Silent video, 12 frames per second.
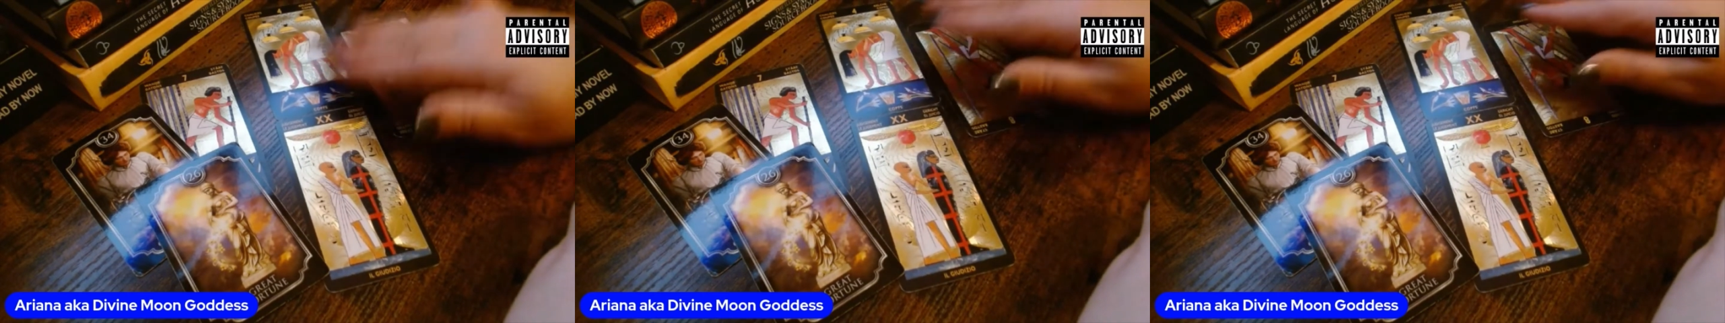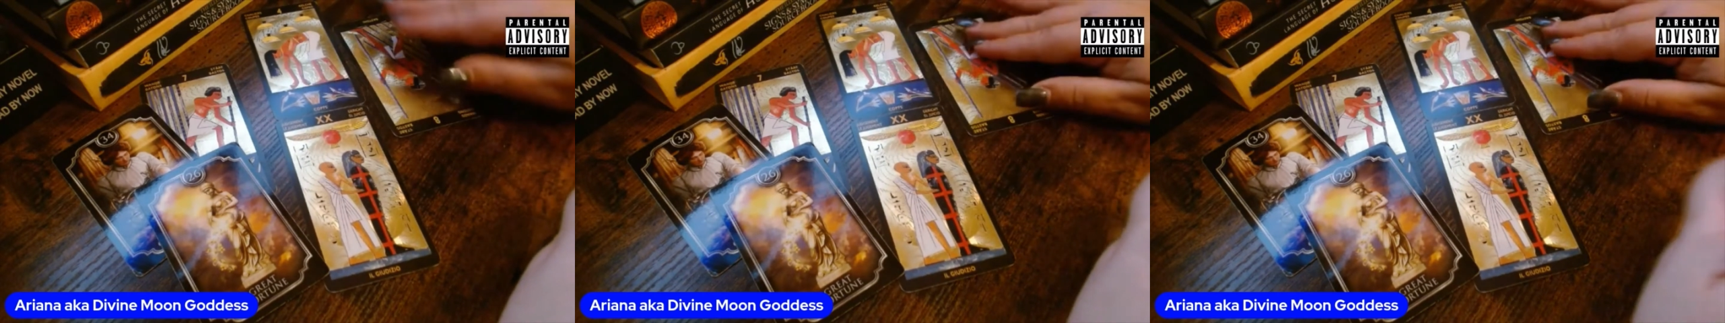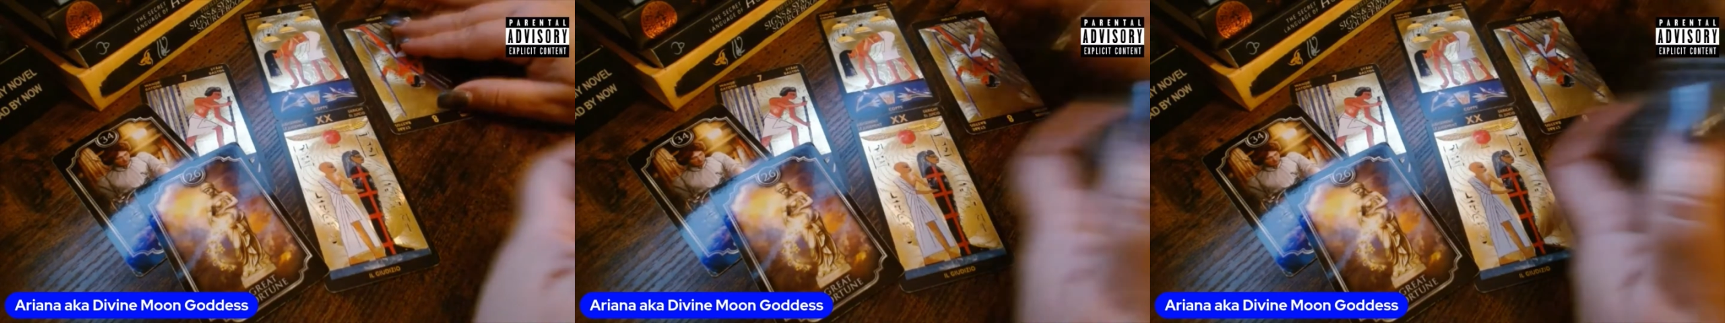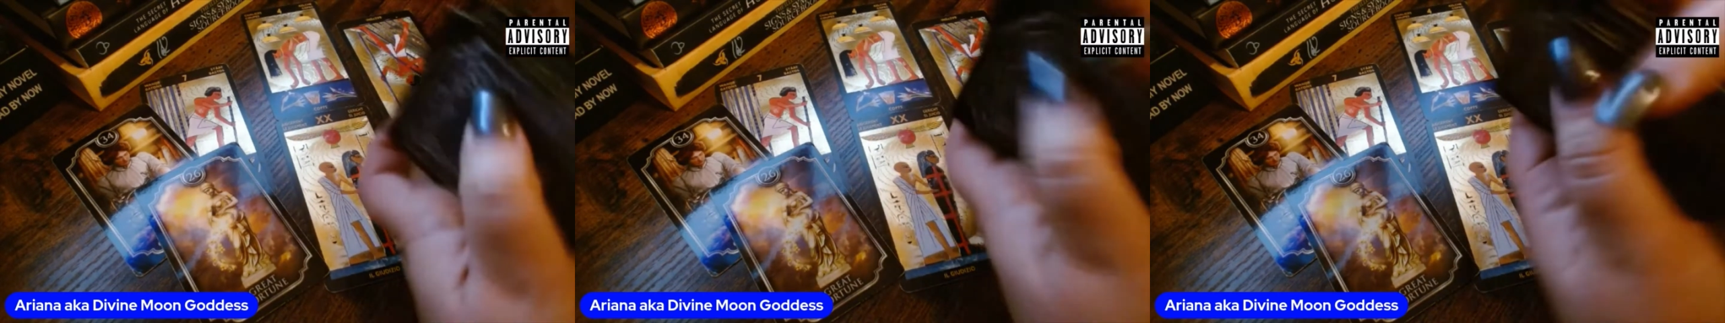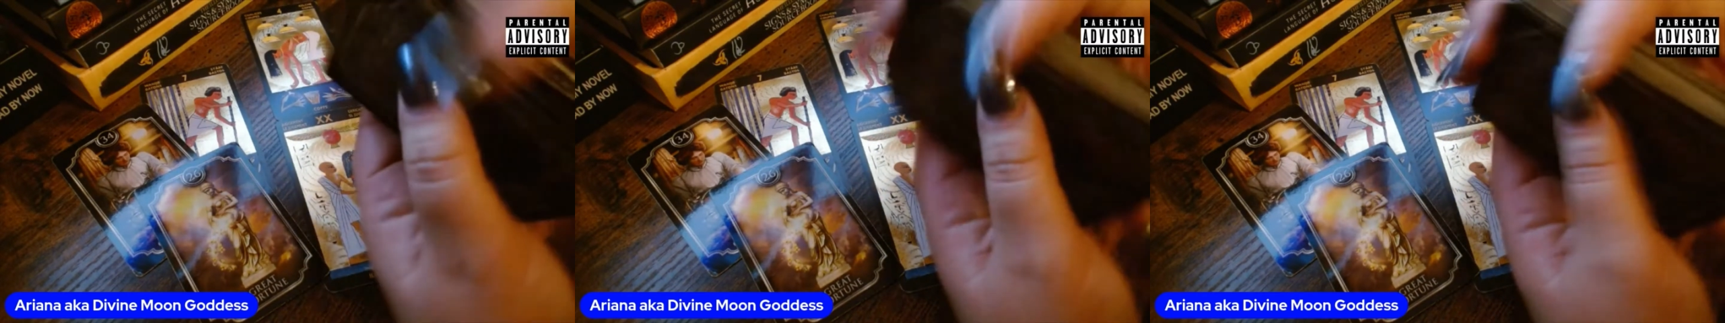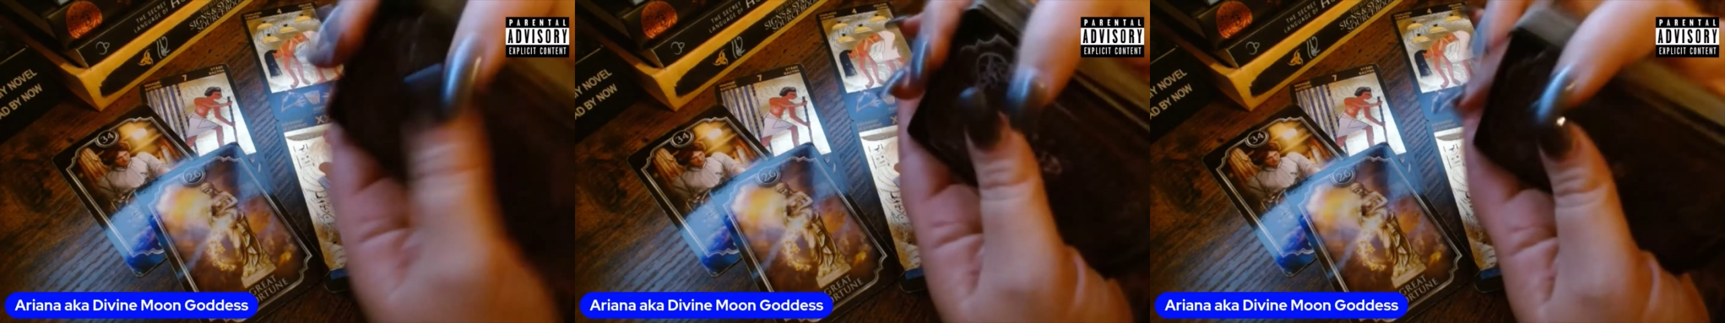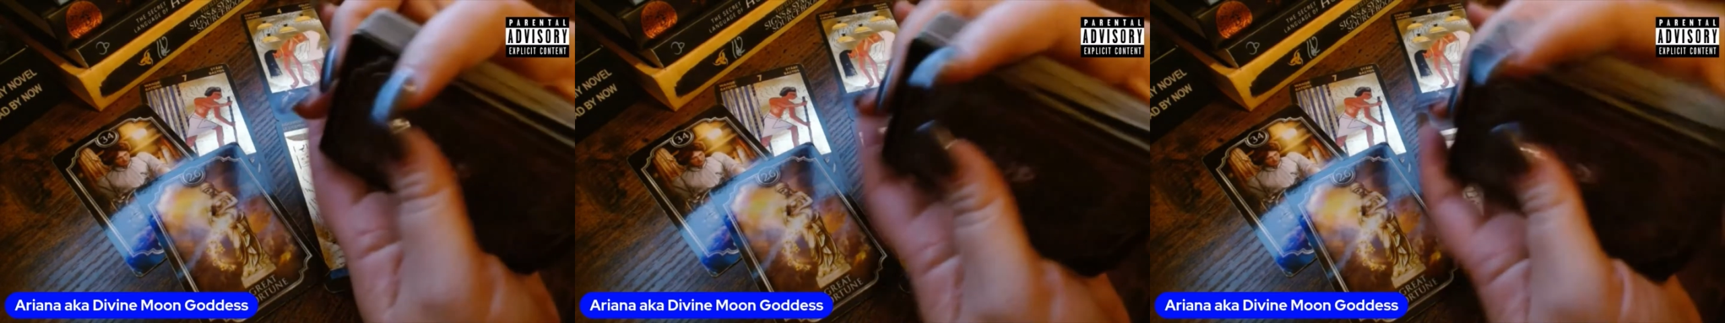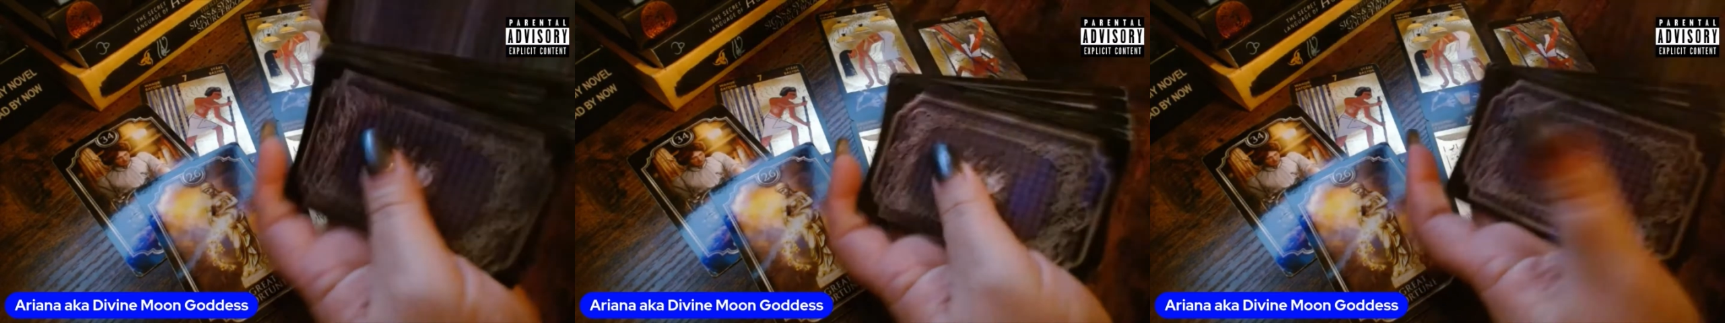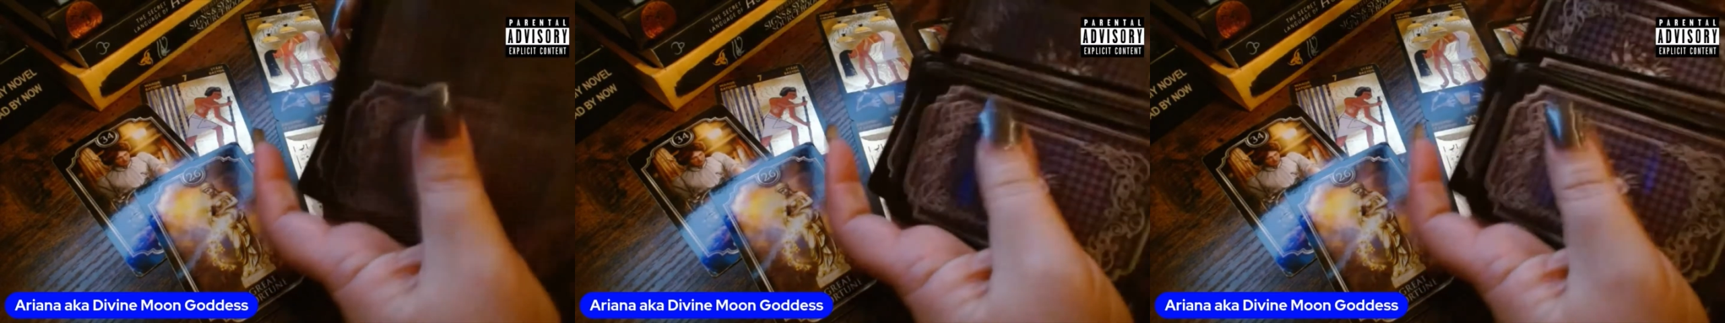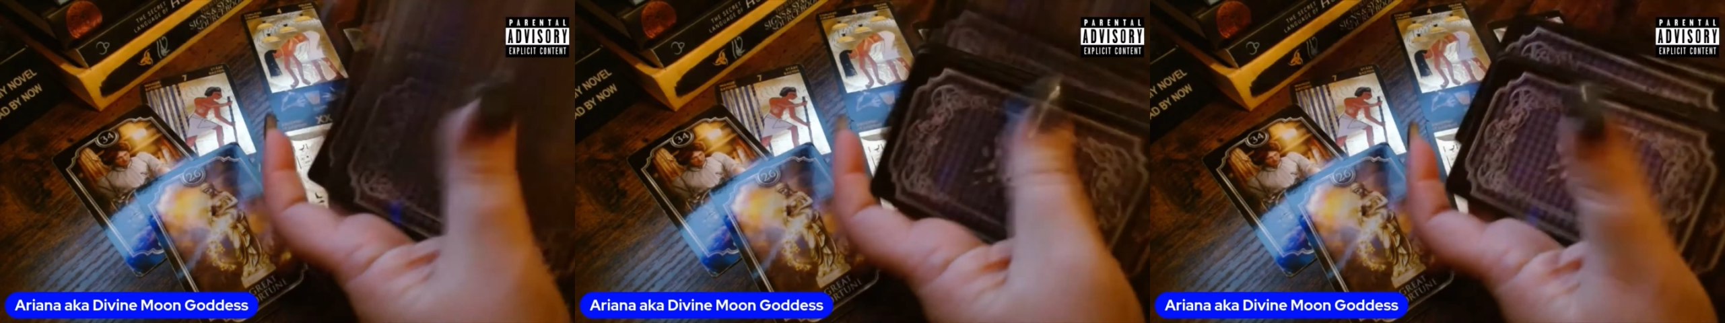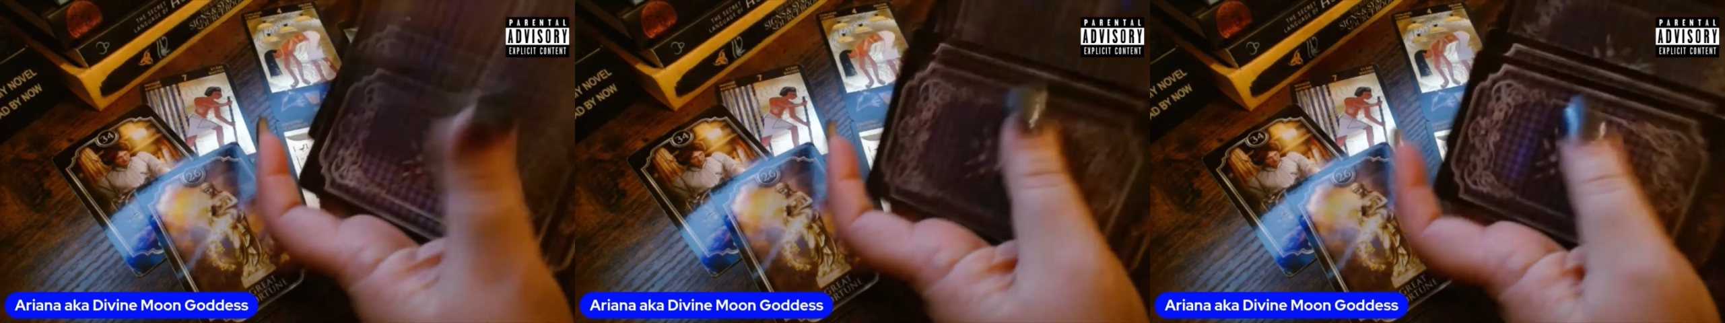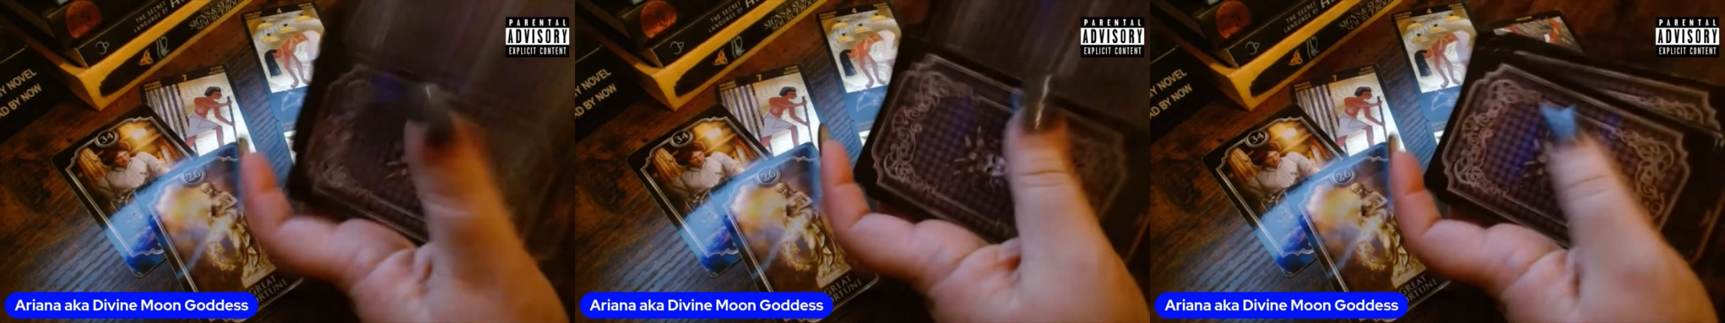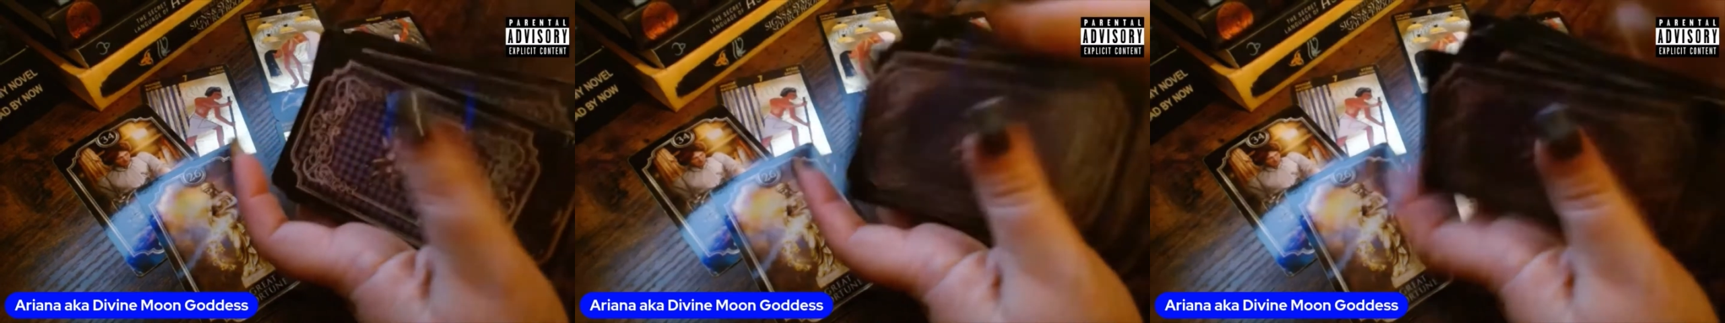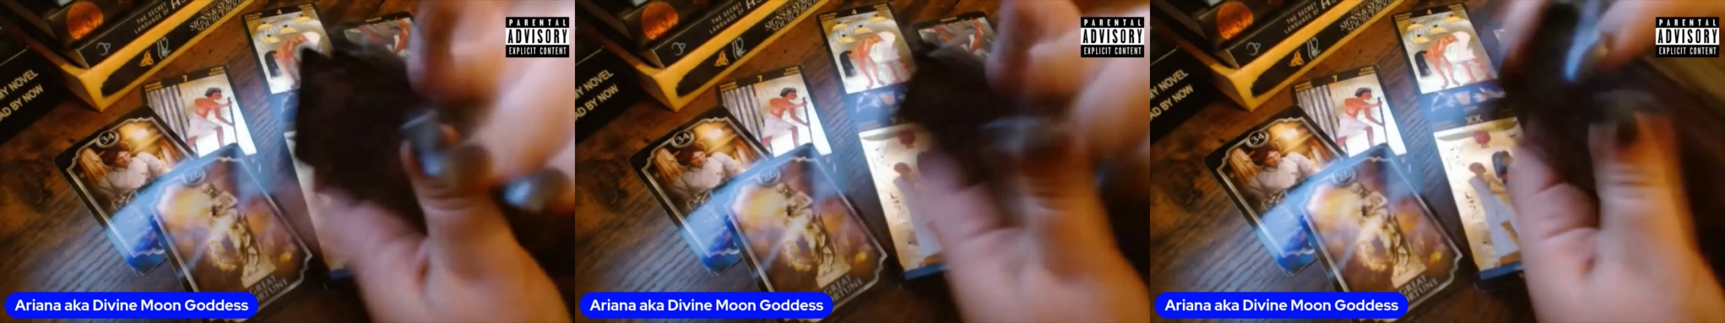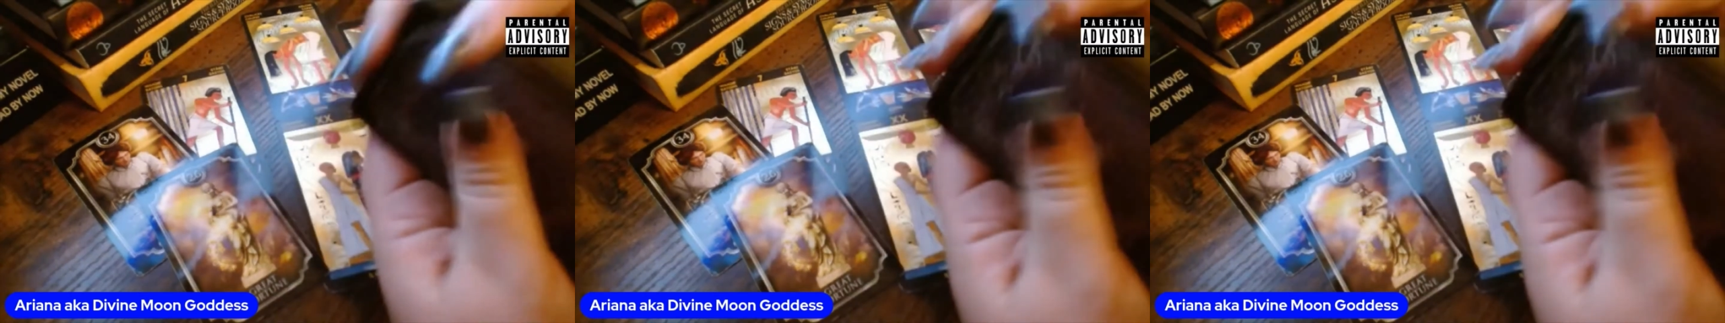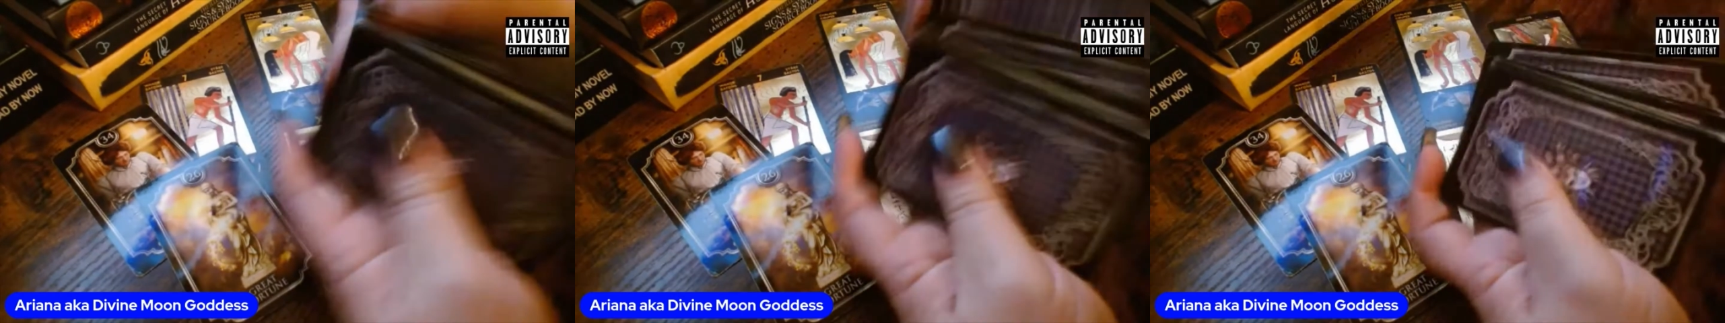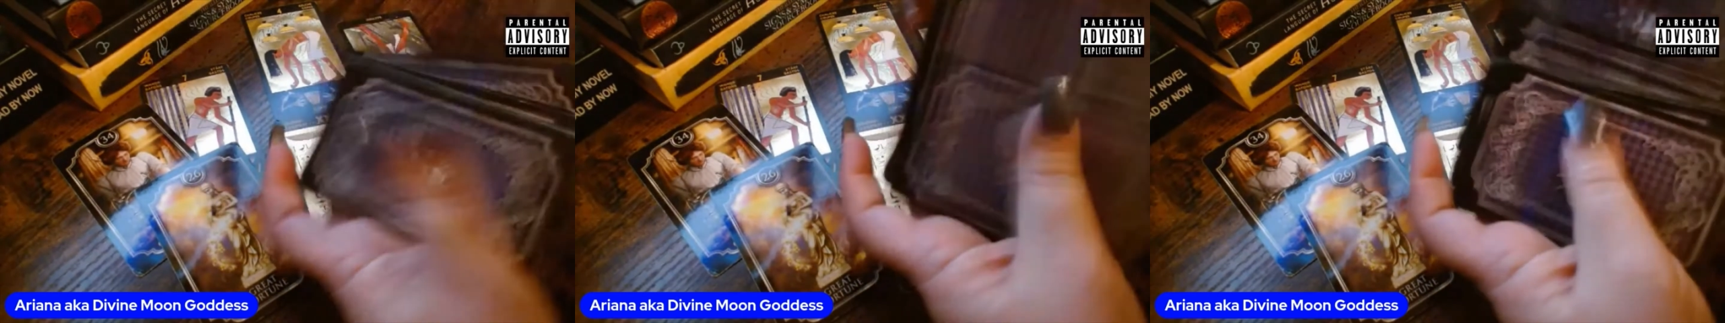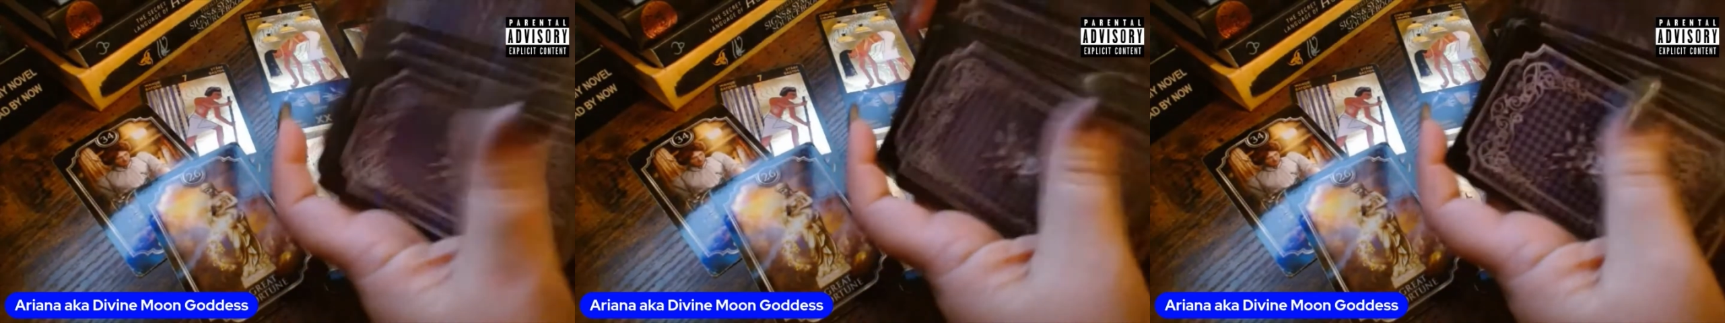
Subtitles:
[unreadable: no face in view]